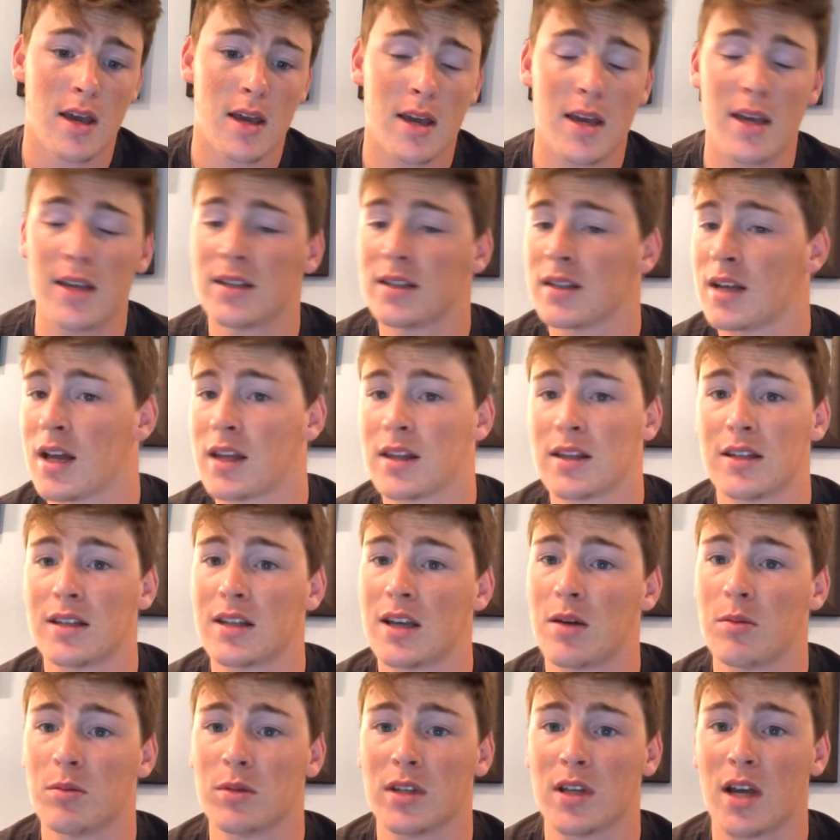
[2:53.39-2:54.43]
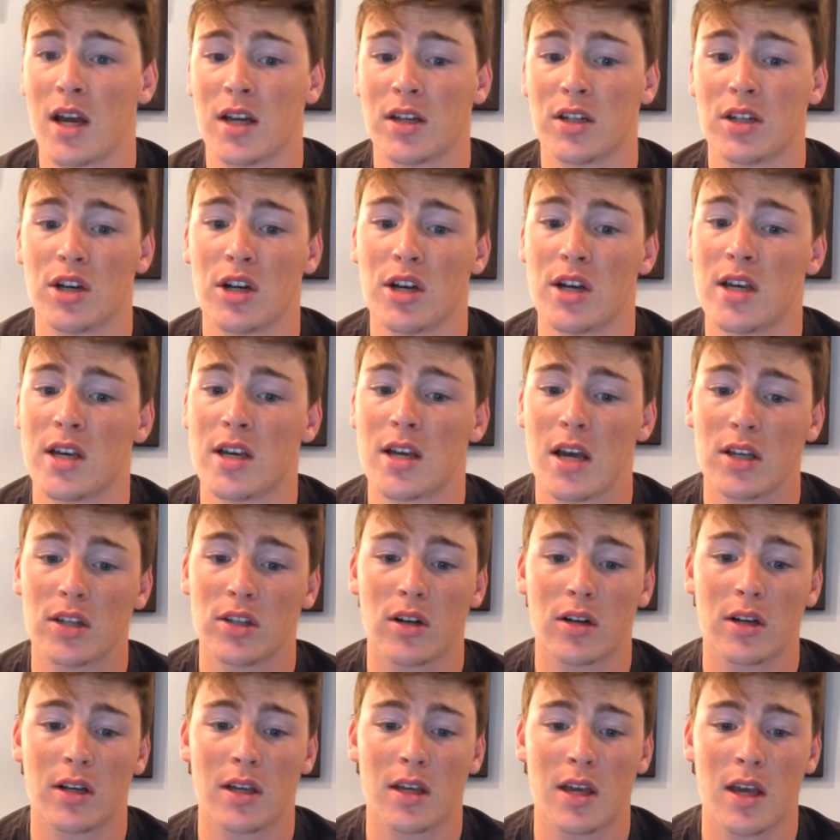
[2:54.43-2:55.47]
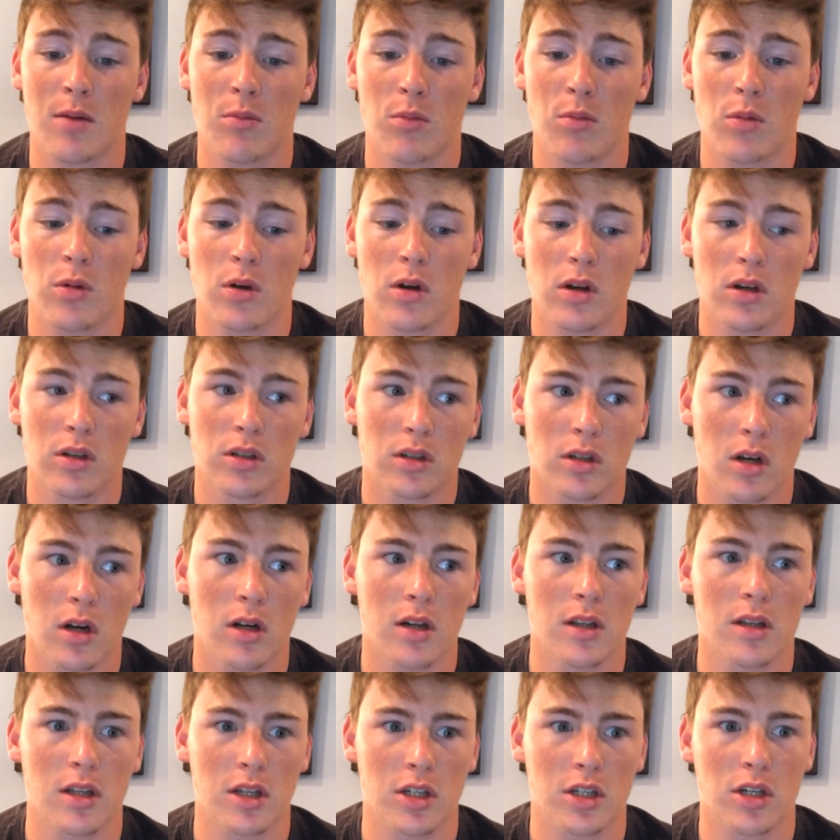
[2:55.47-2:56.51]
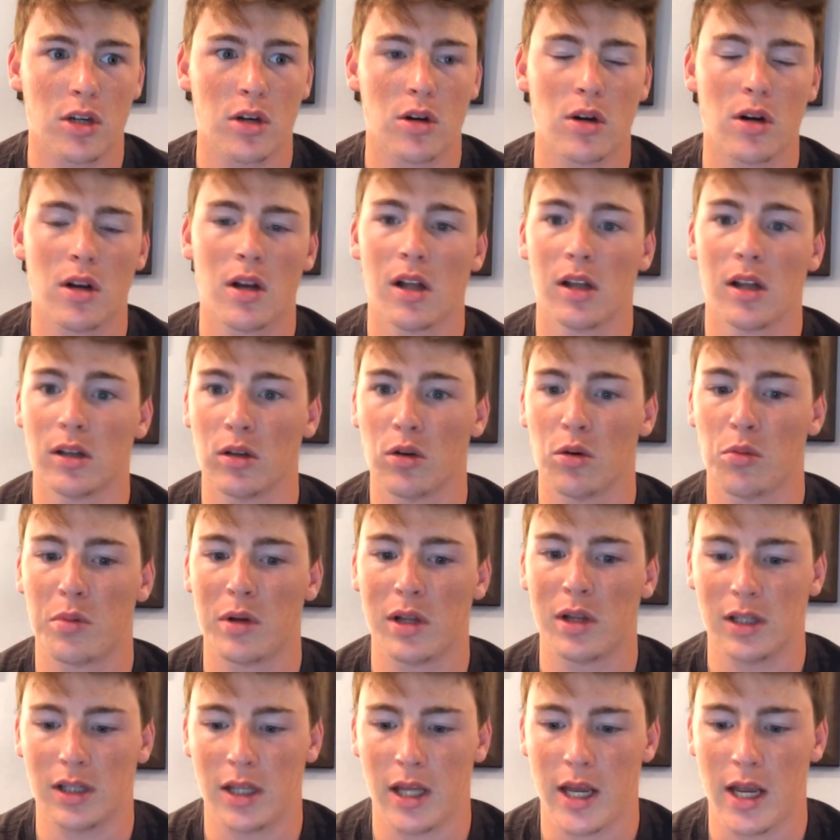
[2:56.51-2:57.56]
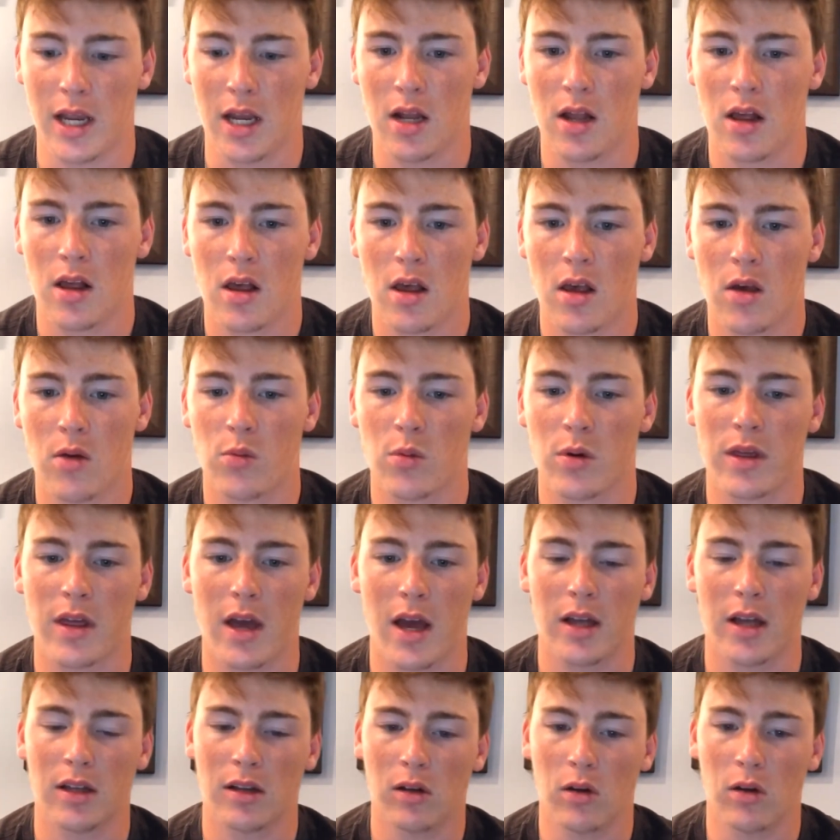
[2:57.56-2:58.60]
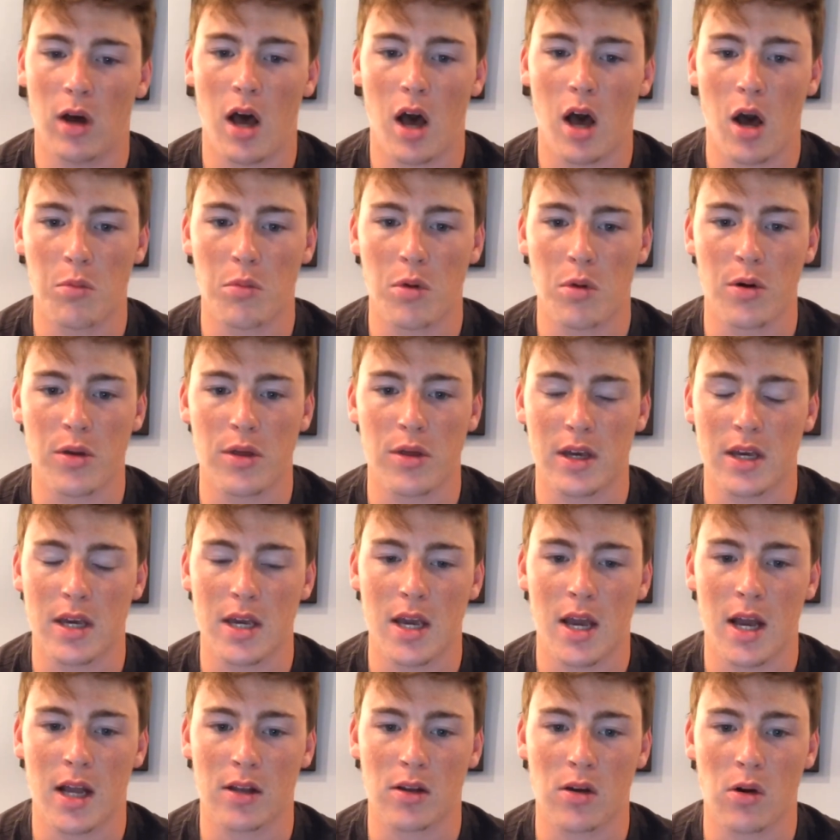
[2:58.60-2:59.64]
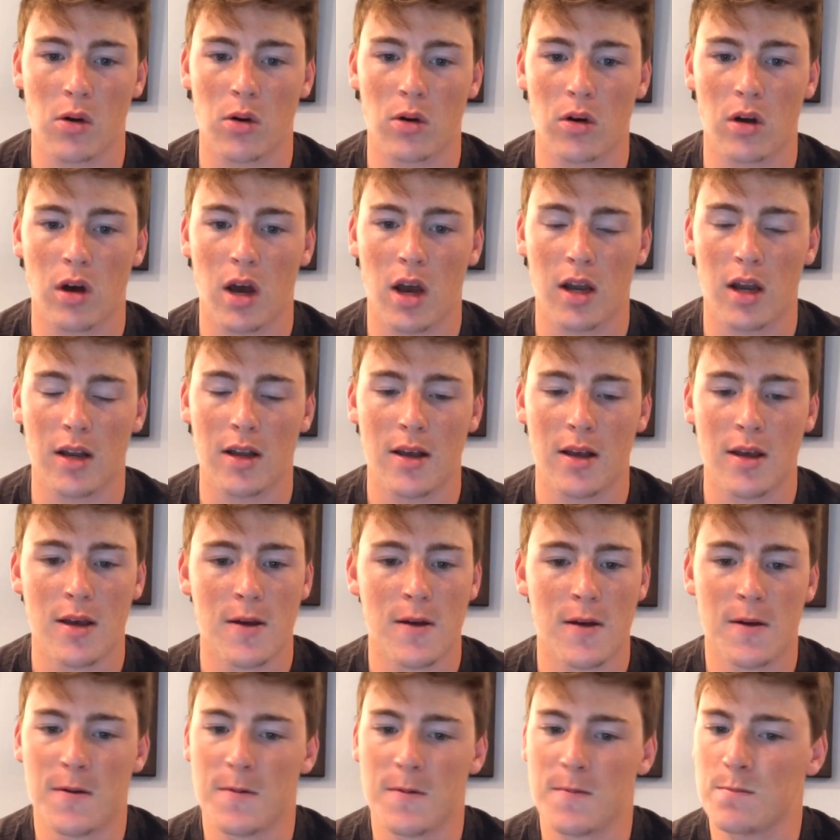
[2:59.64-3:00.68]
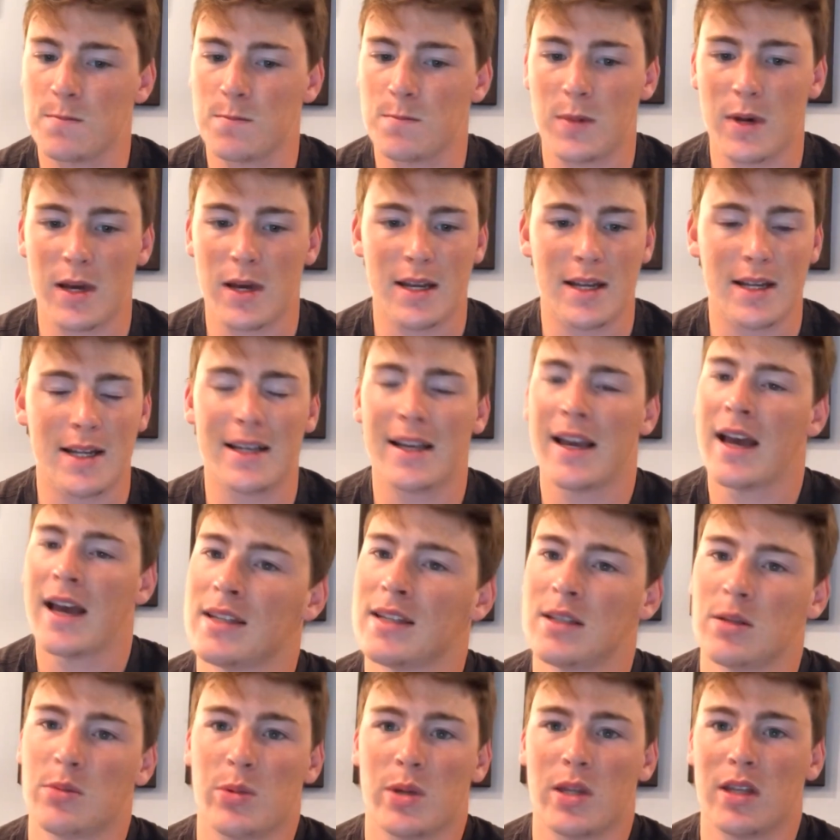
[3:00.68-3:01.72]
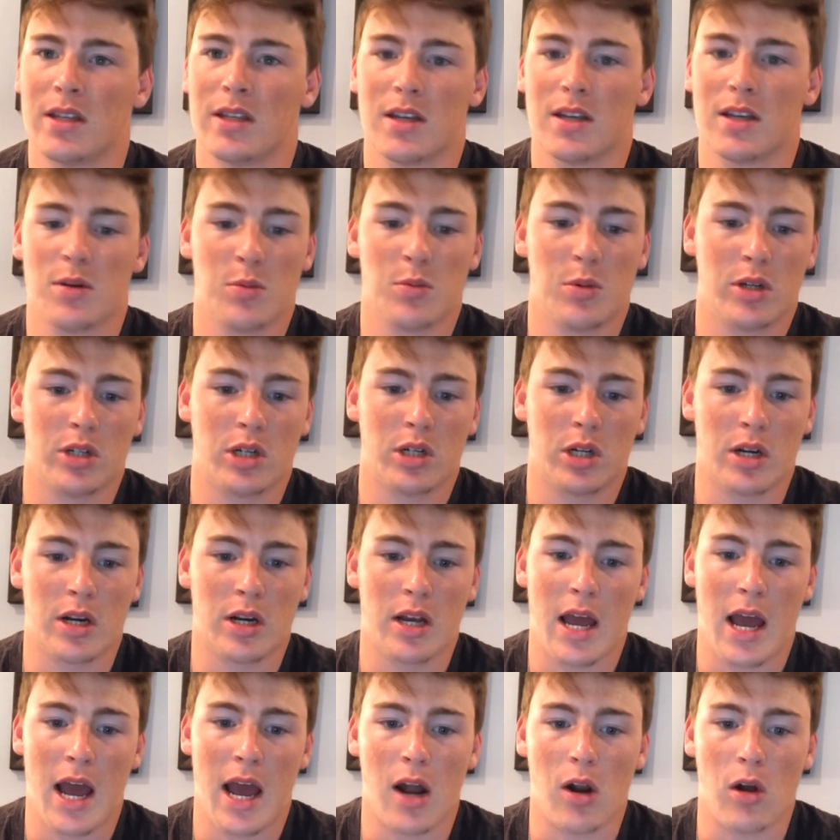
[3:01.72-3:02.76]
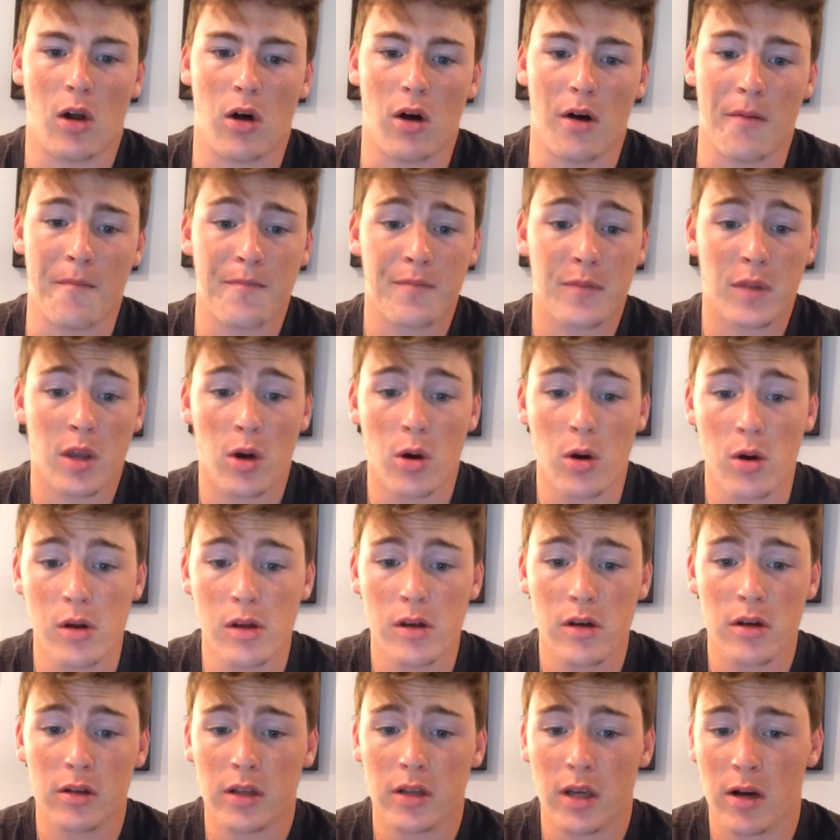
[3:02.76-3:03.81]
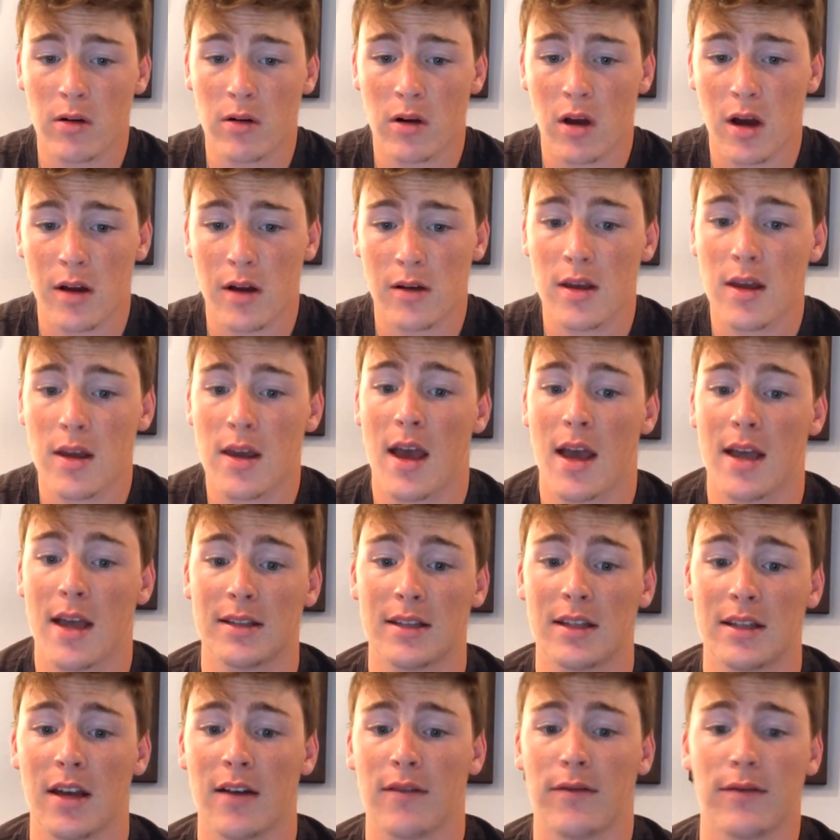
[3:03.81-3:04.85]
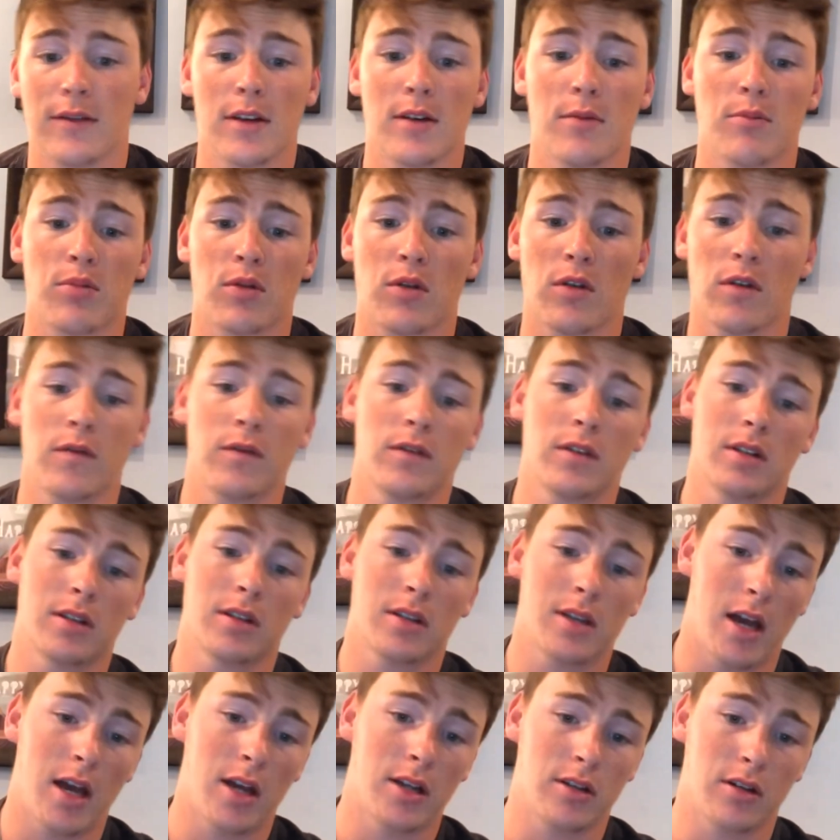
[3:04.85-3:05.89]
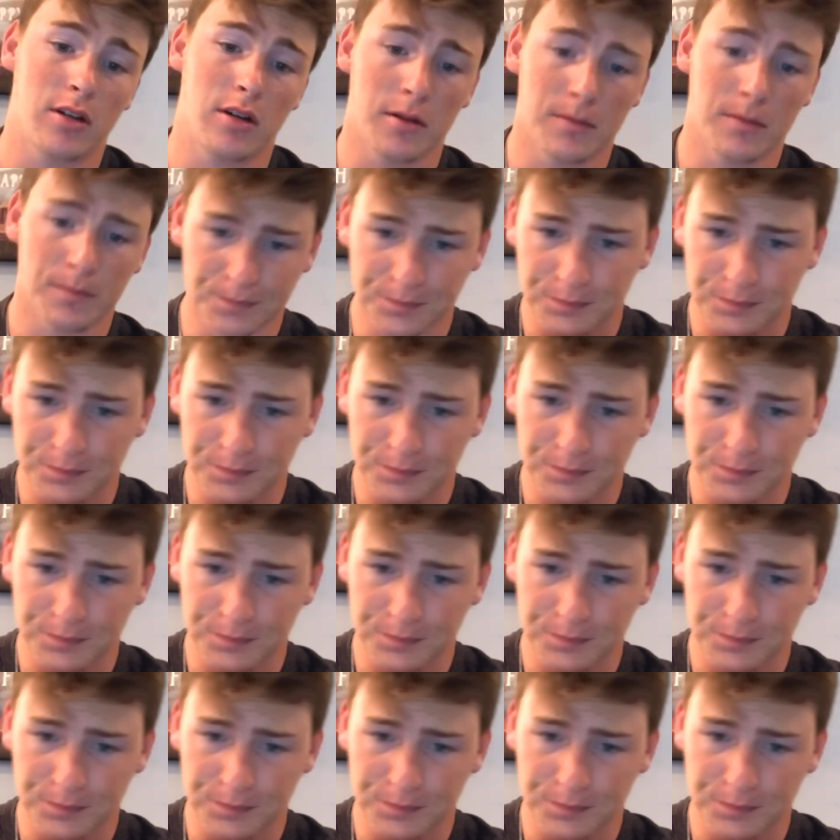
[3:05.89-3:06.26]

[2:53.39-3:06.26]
He's not the same as last year. He start, came started this year a little bit late with that little elbow thing he had going on but hasn't been the same pitcher at all. Julio Teheran has definitely improved since last year.